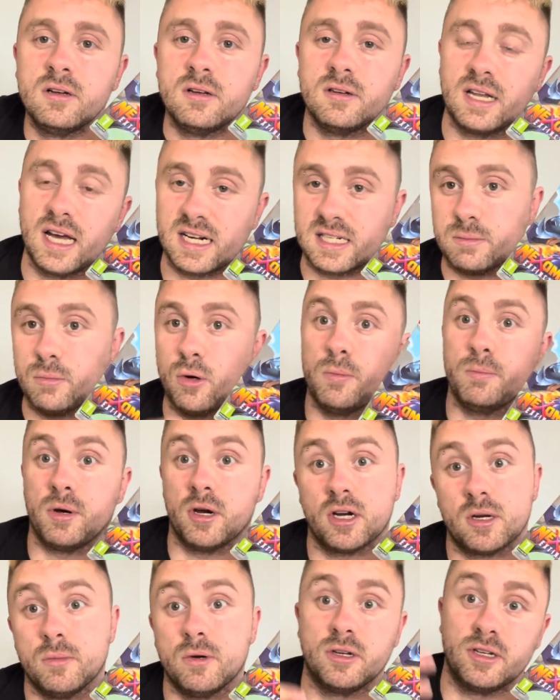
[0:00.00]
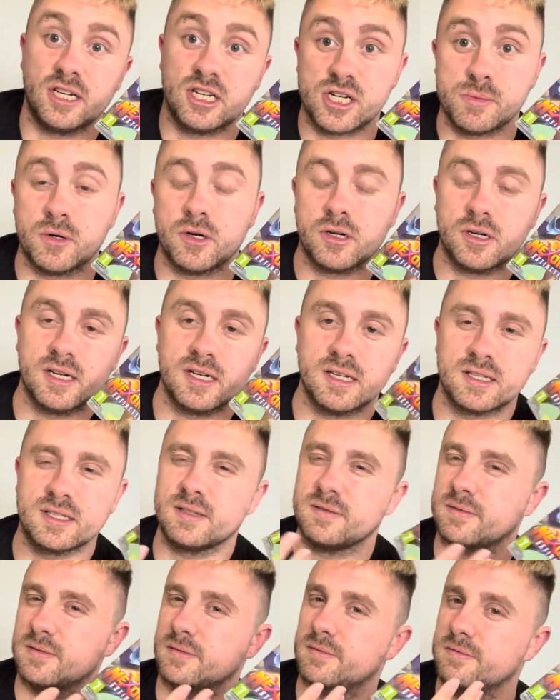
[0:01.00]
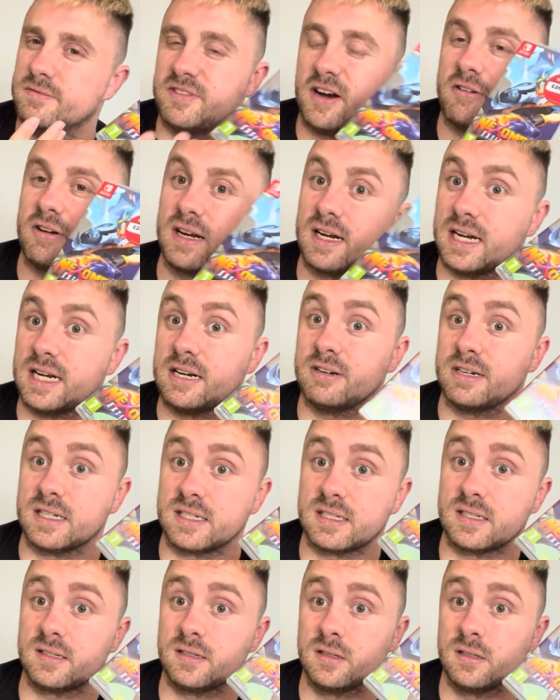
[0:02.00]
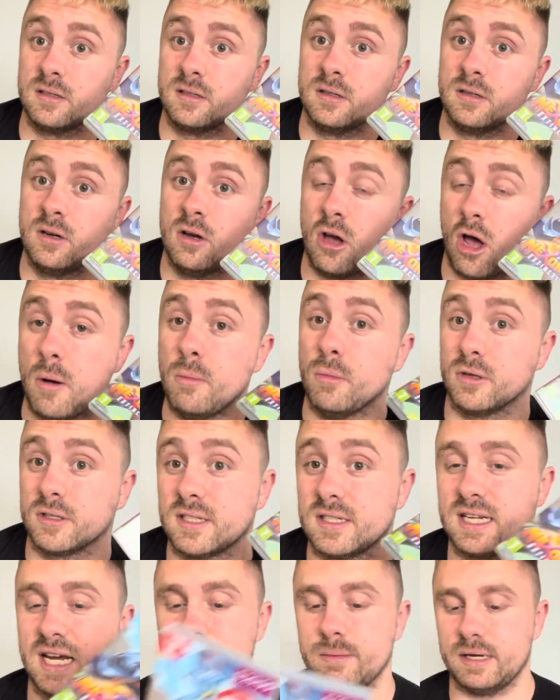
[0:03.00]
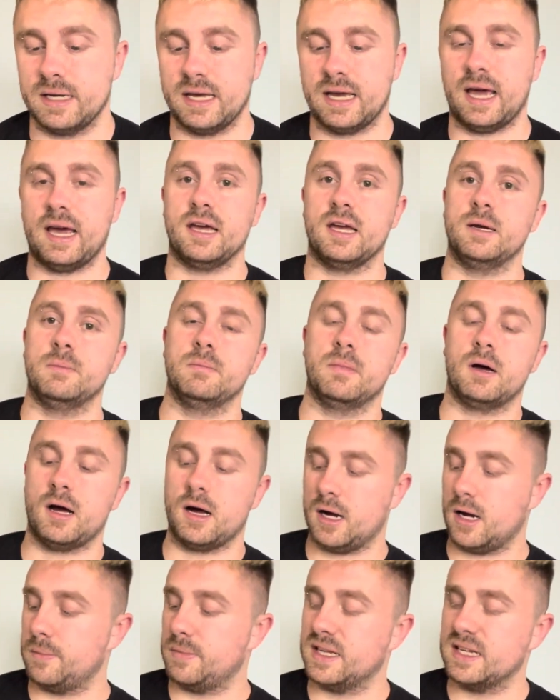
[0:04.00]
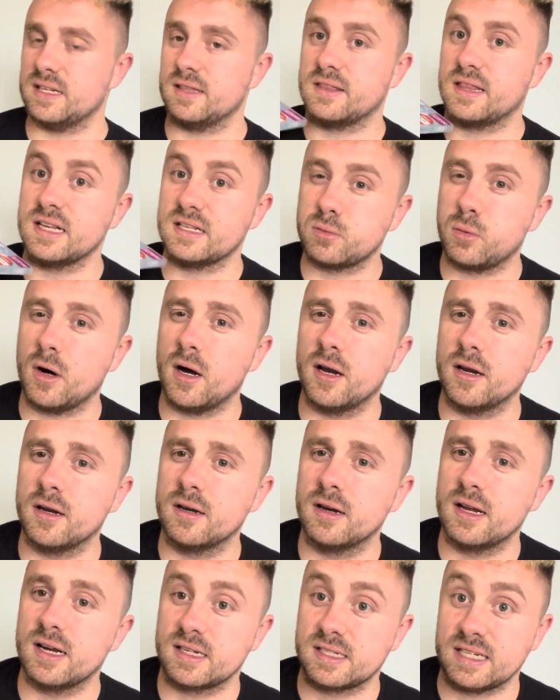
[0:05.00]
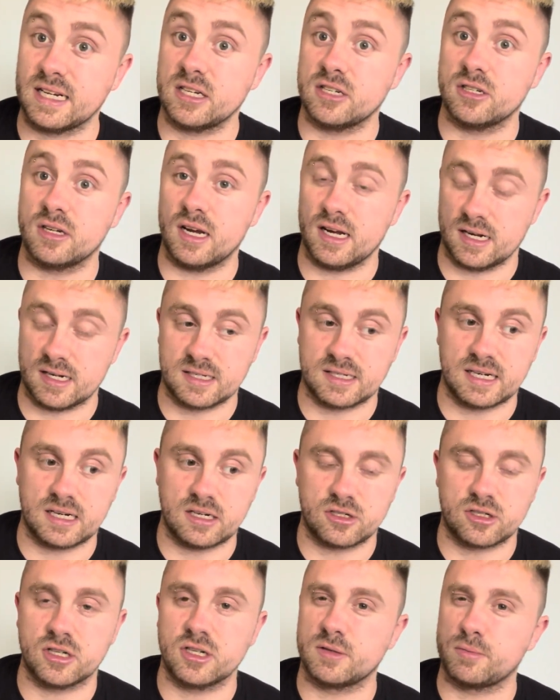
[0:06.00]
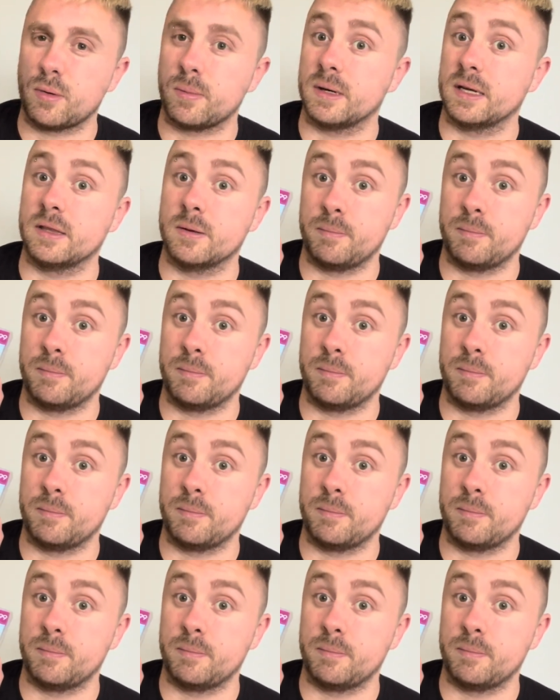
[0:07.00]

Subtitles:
Nexamon, Pokemon, Digimon. It's very clear it's a monster taming game. This one, Extinction, is probably the